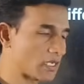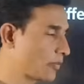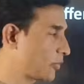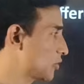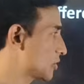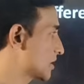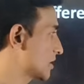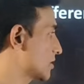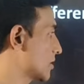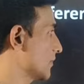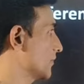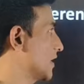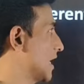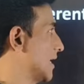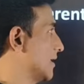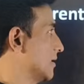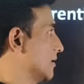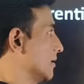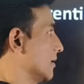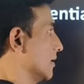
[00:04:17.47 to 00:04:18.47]
It's called
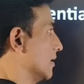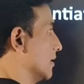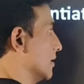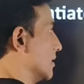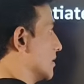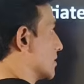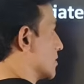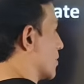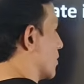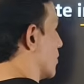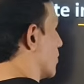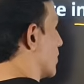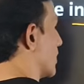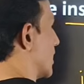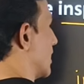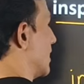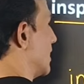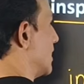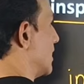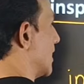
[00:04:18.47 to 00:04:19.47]
inspiration,
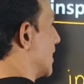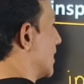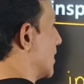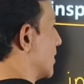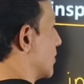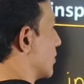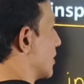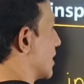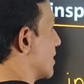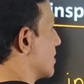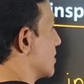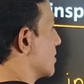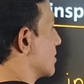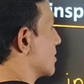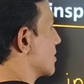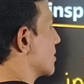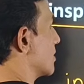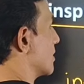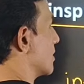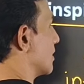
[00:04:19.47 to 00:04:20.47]
and expiration is
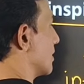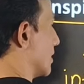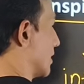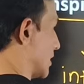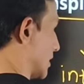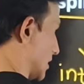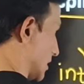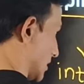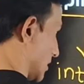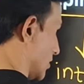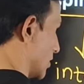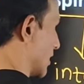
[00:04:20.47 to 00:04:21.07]
opposite of that.